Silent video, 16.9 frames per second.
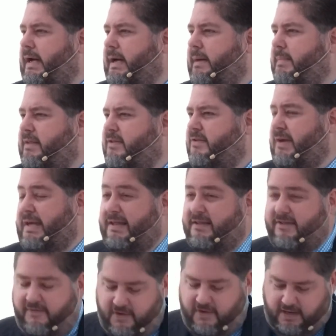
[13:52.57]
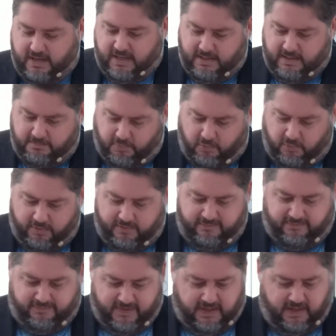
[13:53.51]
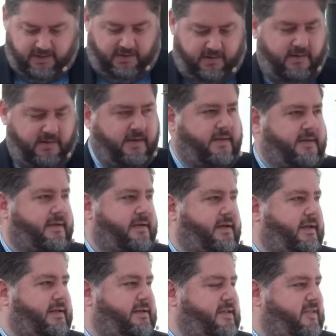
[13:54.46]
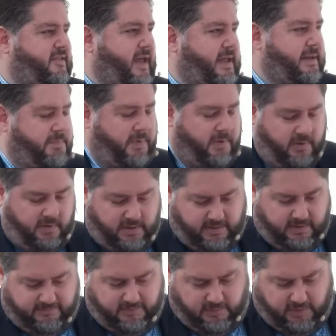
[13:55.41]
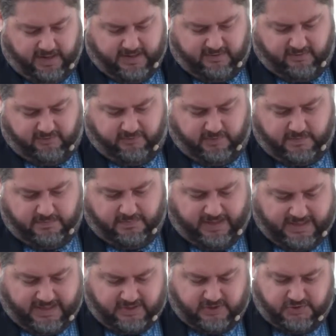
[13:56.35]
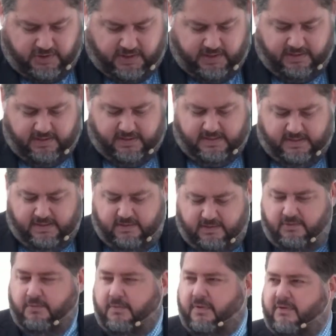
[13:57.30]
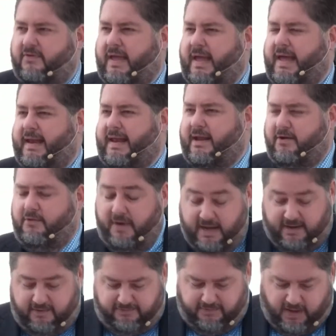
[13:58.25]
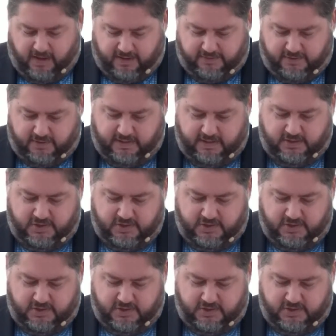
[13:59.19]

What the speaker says: And so he's a very important figure, a disciple of Christ from Lystra, who had a Greek father and a